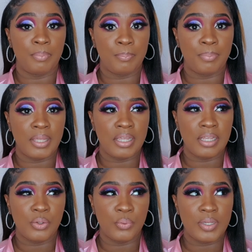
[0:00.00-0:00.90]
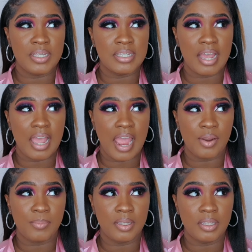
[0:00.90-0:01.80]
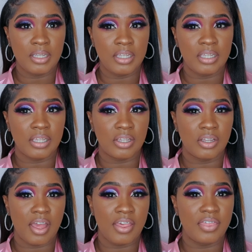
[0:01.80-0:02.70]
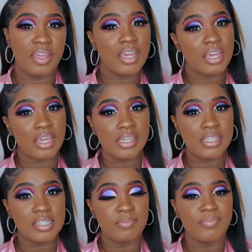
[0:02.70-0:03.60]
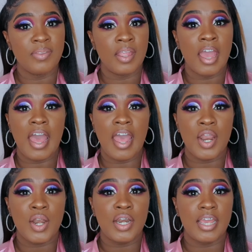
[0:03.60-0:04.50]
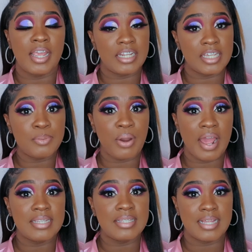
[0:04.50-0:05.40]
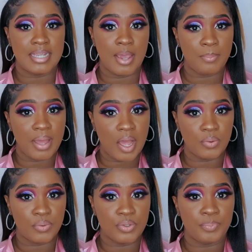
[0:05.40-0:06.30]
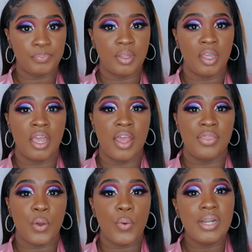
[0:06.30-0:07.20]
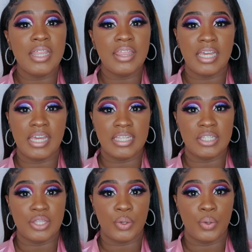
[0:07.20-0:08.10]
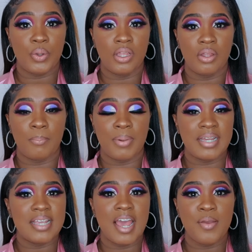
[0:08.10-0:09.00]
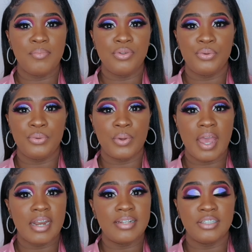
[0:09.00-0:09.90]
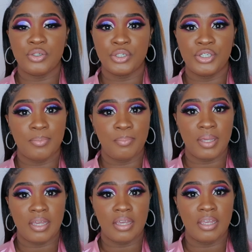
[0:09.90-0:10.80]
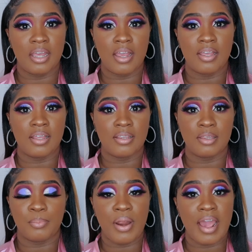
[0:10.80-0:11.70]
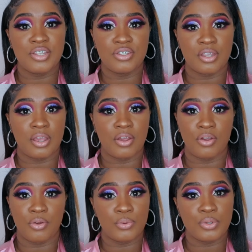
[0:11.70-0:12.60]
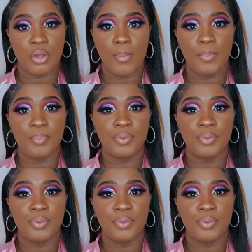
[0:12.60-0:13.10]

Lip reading: Louise Academy, I think it is, and it is priced at £10. The only thing is though, by the time you add in your shipping, the price goes up.